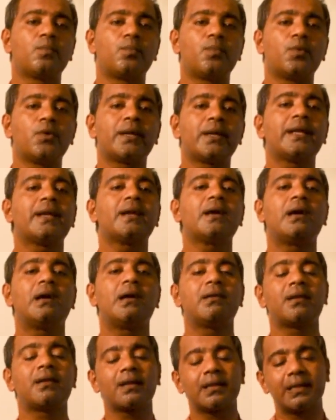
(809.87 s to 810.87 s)
putting
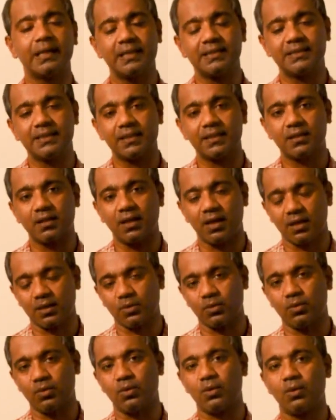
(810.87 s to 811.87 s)
100 kg
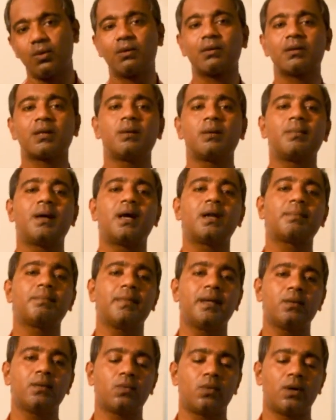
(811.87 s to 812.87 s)
cargo on
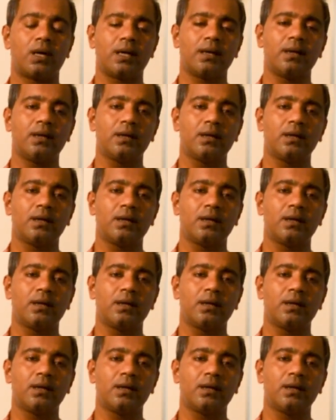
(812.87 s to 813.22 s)
compartment 1,